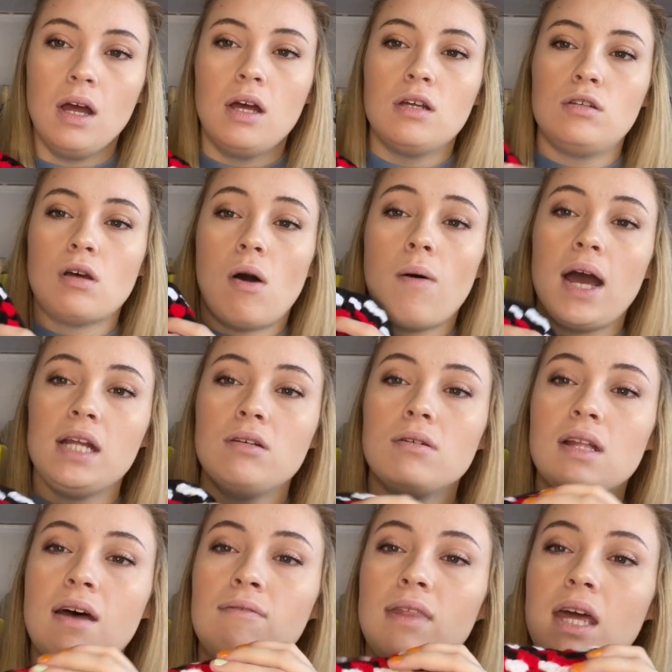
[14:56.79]
So I do
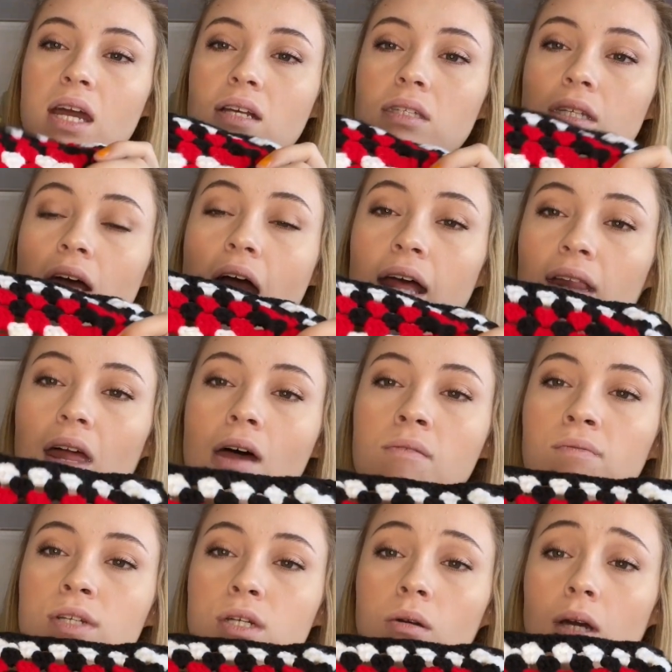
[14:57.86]
love this. I
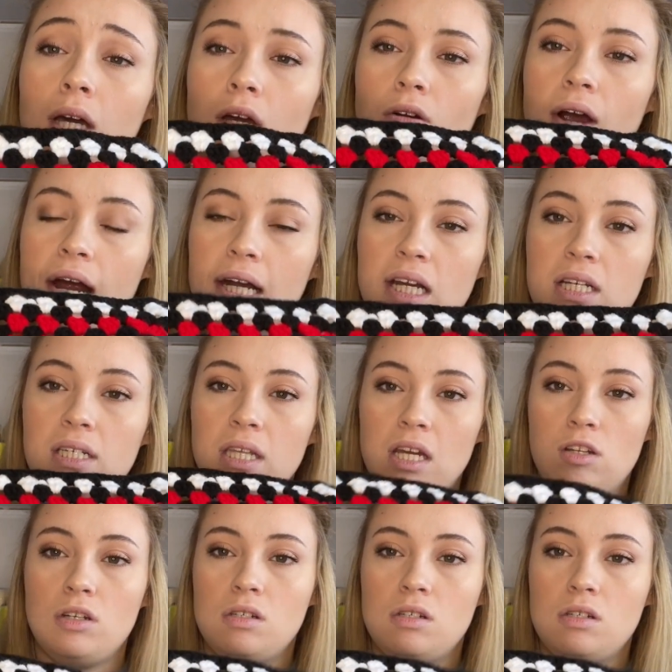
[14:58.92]
love doing a granny stitch.